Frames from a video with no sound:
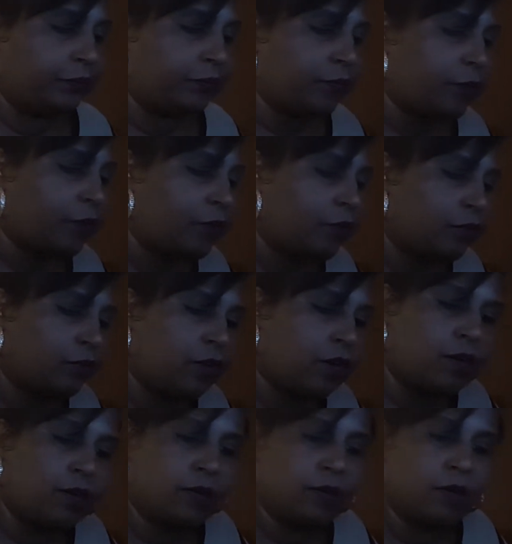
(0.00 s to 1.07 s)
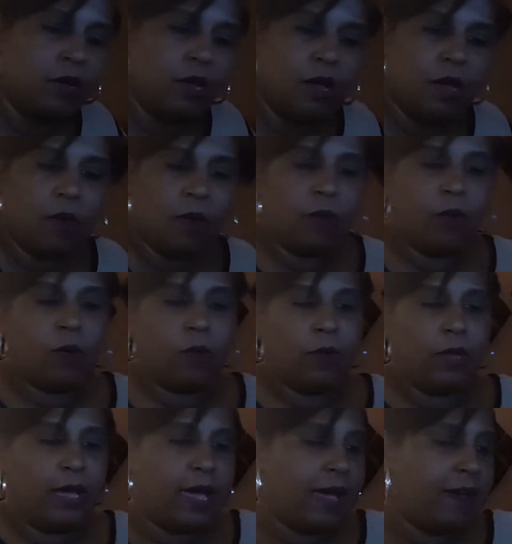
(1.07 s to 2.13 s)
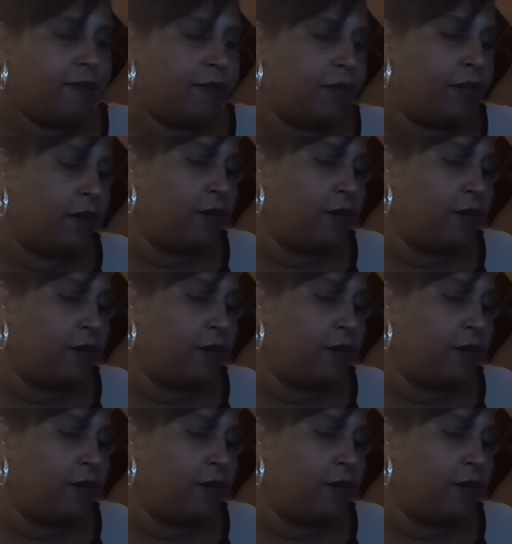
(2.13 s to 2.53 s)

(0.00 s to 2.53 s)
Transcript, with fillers: So what we have here,